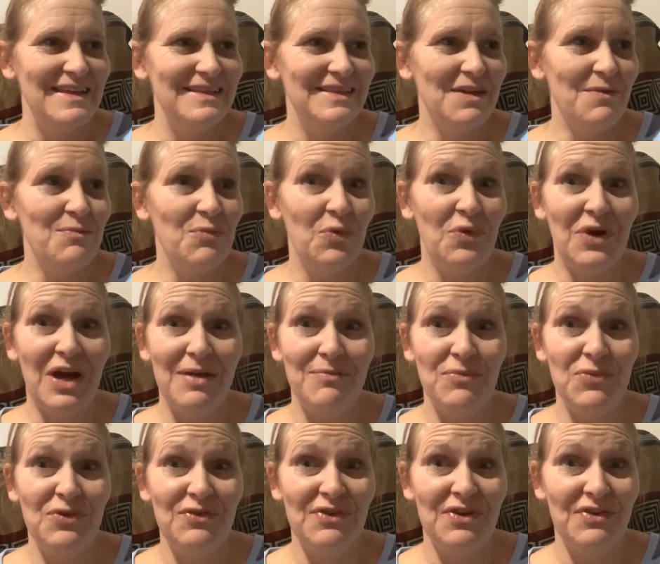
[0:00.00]
the more I
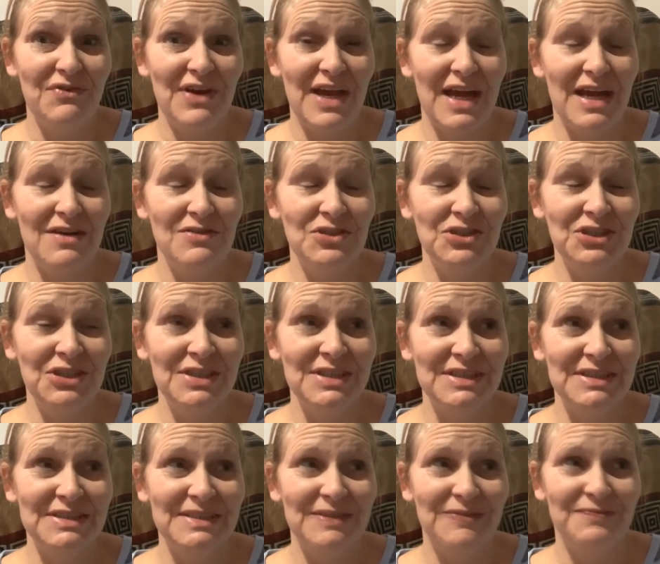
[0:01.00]
move around,
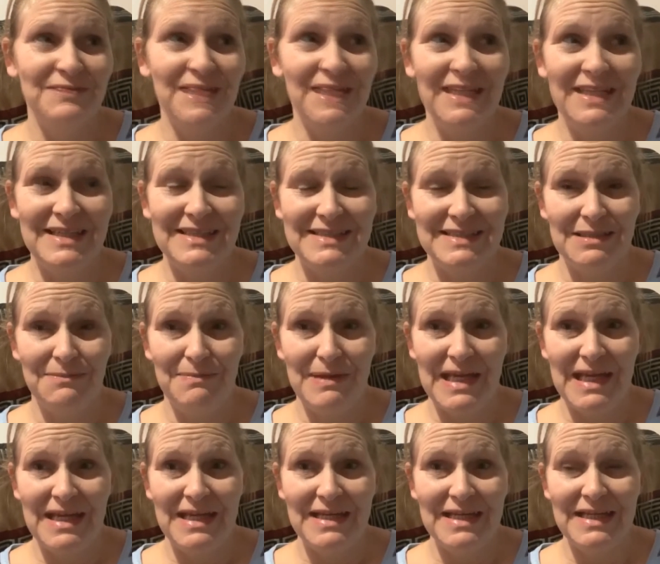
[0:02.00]
the less the
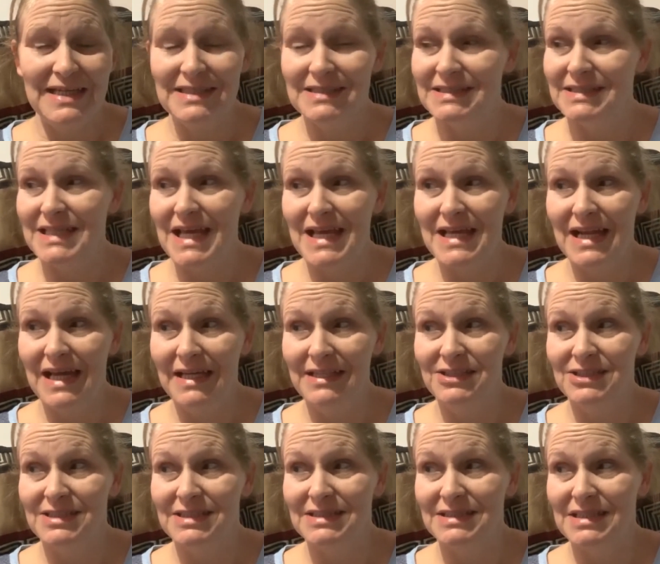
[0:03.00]
pain gets. And I
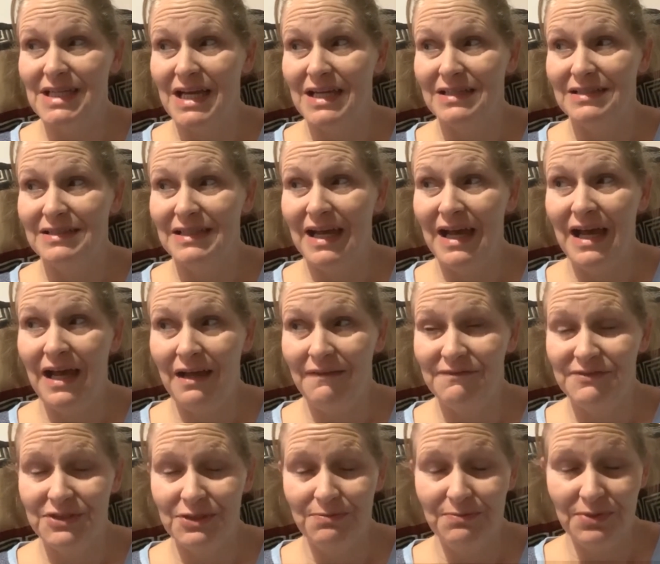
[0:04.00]
just
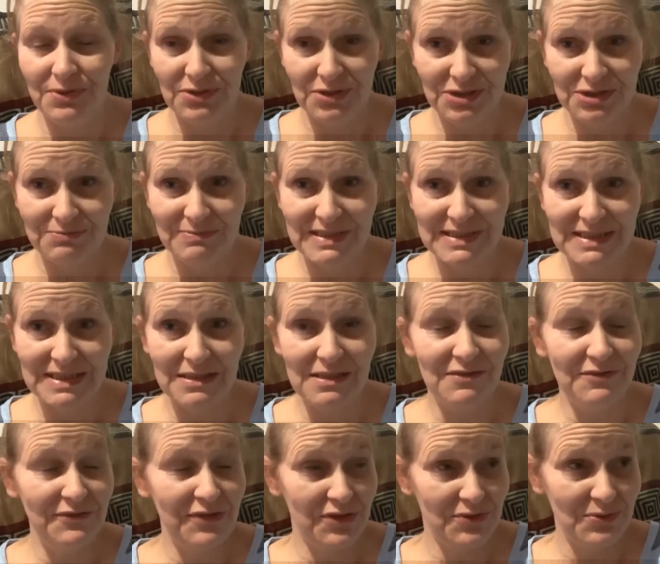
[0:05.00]
have to push
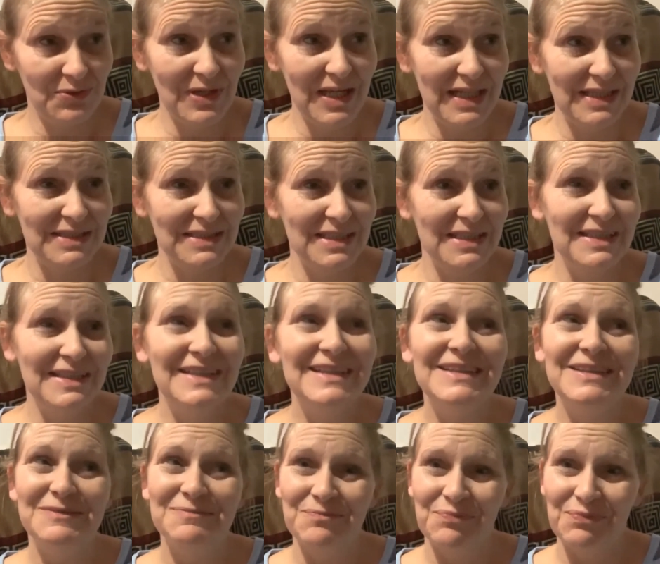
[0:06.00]
myself through it.
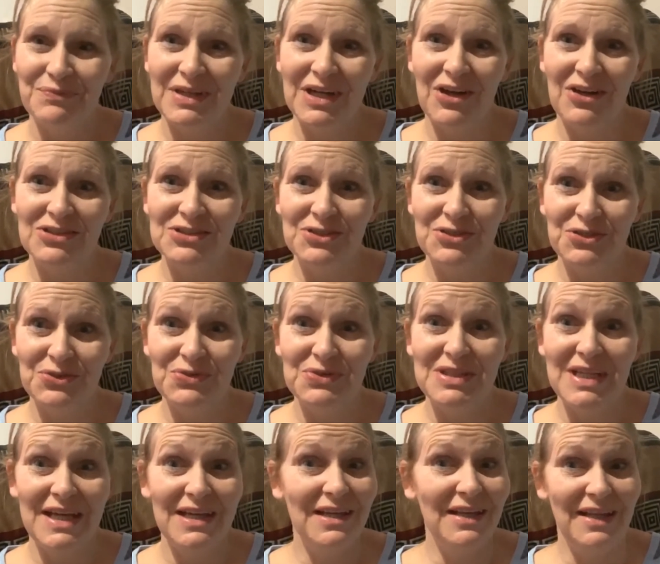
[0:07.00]
But I also do
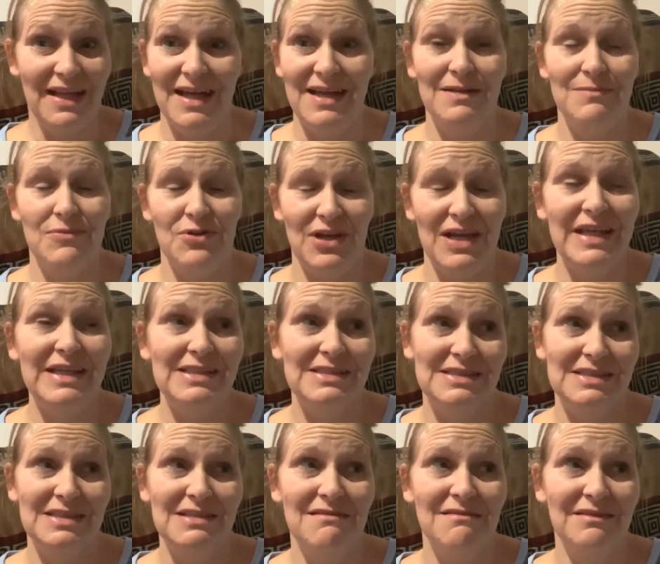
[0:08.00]
take a lot of
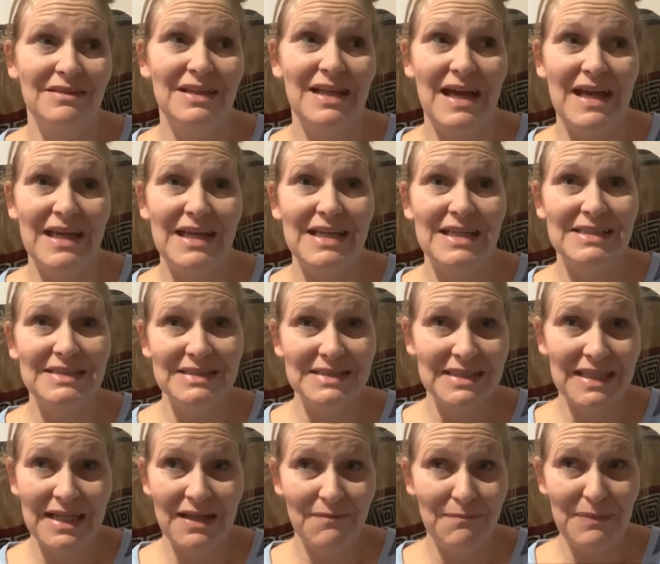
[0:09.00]
breaks. Like,
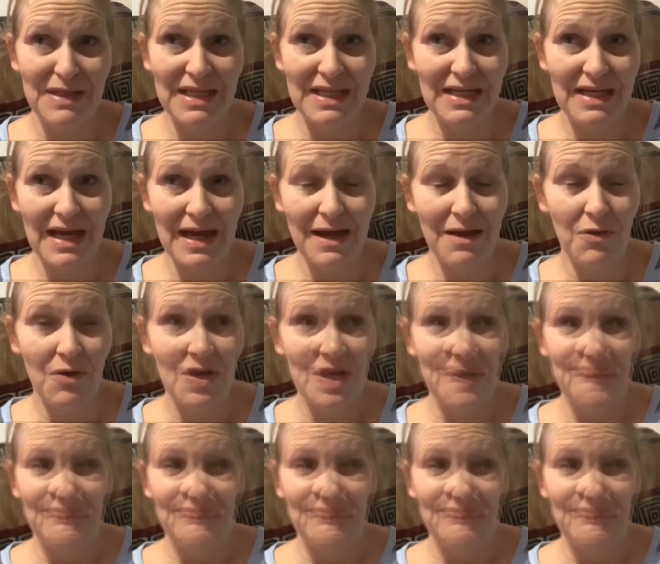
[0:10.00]
instead of me now